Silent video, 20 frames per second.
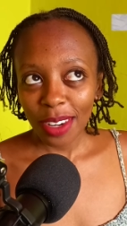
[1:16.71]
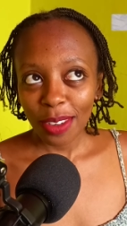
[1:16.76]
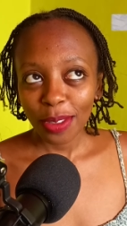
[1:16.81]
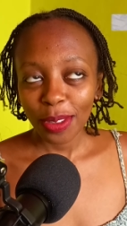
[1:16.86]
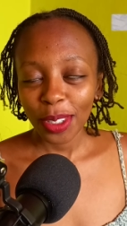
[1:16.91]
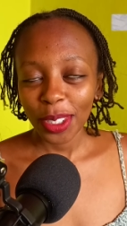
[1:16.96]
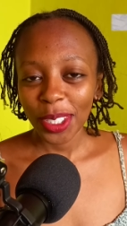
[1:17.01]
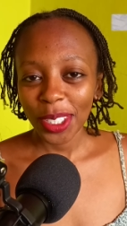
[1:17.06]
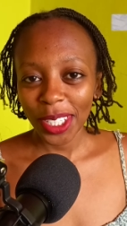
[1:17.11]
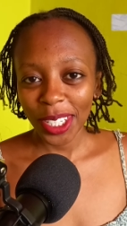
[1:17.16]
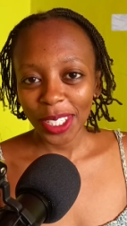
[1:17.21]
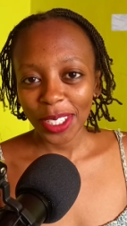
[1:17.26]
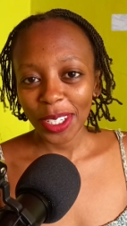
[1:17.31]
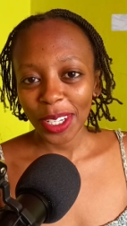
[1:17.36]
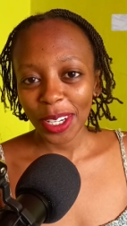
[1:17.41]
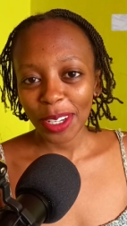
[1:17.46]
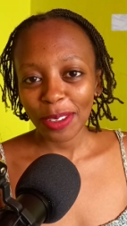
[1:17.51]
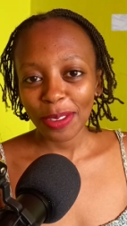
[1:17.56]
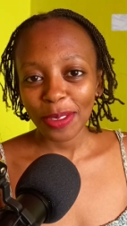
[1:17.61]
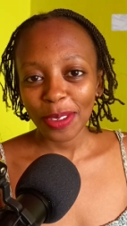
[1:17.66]
for twenty
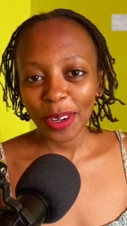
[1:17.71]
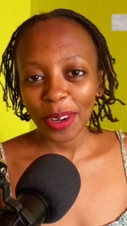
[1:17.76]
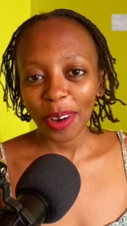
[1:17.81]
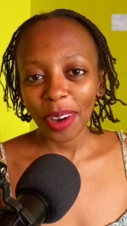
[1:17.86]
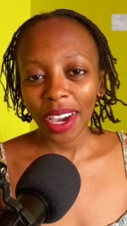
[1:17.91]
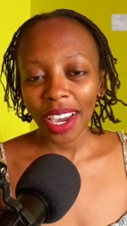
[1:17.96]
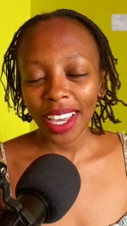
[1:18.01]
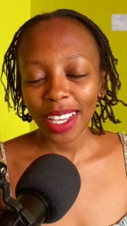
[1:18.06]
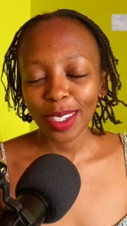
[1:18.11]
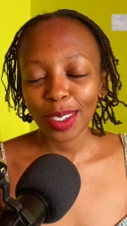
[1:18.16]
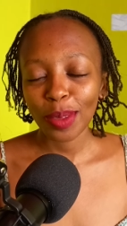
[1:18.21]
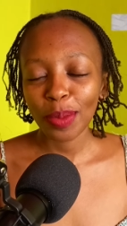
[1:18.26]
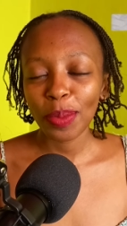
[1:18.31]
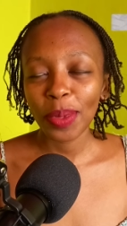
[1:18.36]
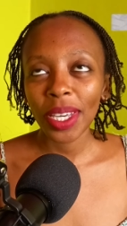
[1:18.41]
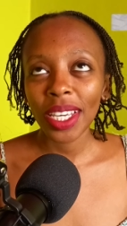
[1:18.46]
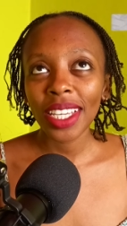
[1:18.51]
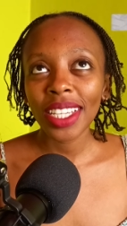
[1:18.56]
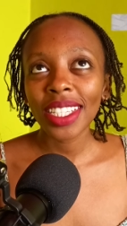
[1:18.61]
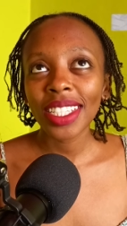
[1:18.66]
twenty-four is
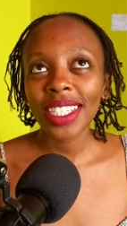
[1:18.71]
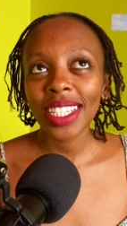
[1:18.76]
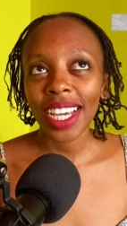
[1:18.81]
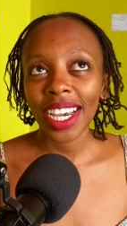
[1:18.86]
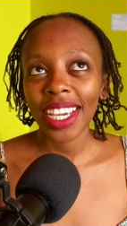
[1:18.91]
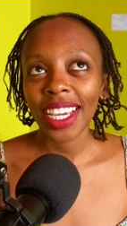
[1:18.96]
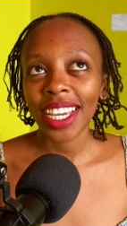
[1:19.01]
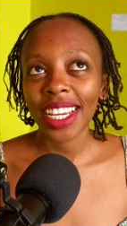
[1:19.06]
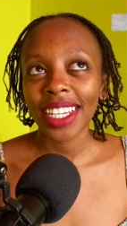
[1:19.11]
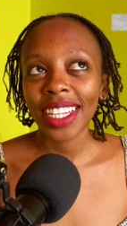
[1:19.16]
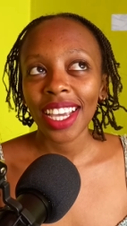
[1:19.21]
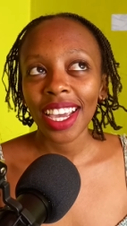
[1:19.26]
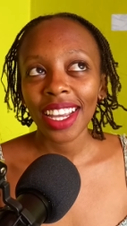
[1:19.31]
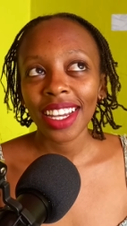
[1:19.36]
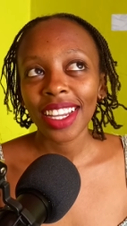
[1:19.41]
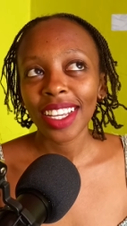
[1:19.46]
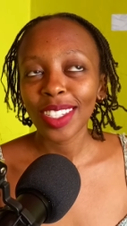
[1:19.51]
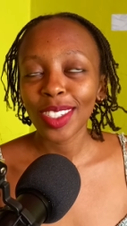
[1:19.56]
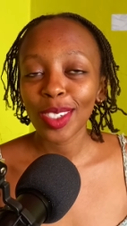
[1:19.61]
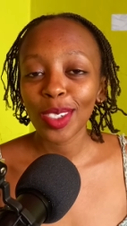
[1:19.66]
being tired
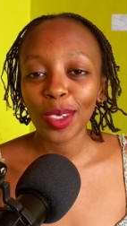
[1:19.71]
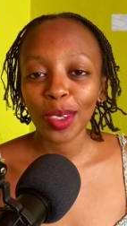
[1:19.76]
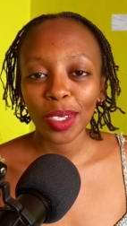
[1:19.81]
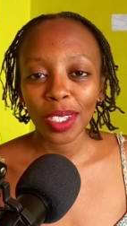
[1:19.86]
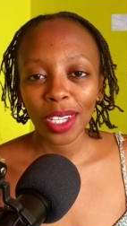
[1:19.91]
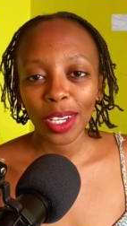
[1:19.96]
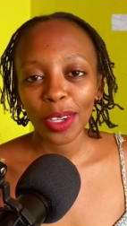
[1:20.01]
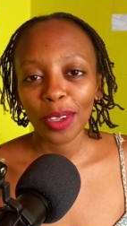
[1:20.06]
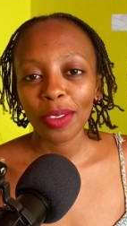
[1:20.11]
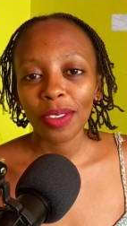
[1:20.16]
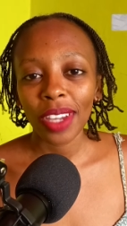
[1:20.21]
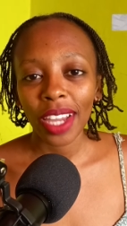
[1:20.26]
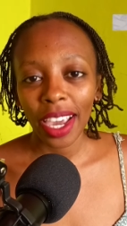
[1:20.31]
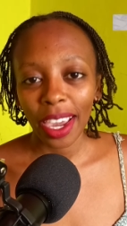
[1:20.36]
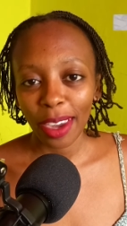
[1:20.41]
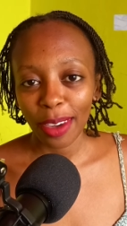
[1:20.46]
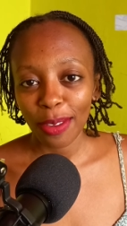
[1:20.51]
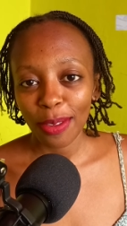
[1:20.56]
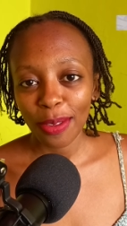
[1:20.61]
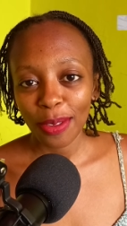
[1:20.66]
and exhausted of
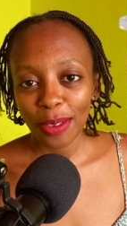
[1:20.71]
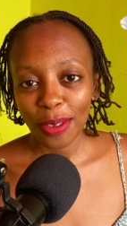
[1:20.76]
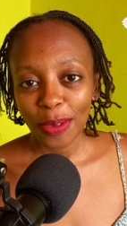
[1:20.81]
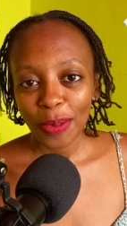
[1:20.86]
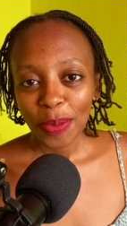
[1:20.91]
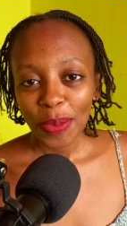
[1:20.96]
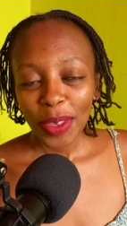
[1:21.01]
life.